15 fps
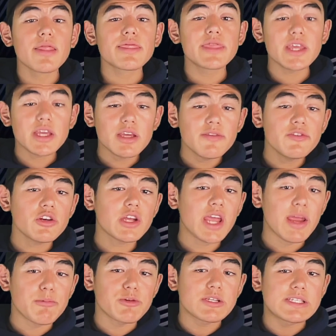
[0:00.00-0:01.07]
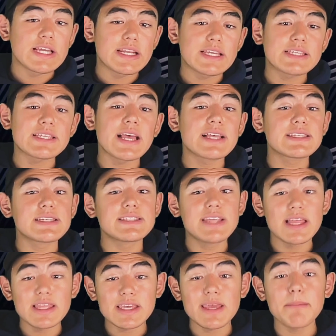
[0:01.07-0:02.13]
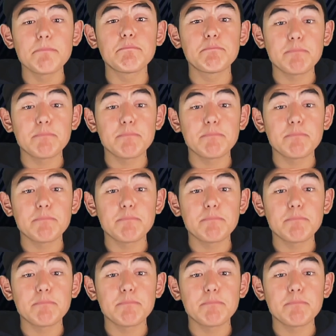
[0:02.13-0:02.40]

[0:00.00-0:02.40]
Think of your camera settings as a delicate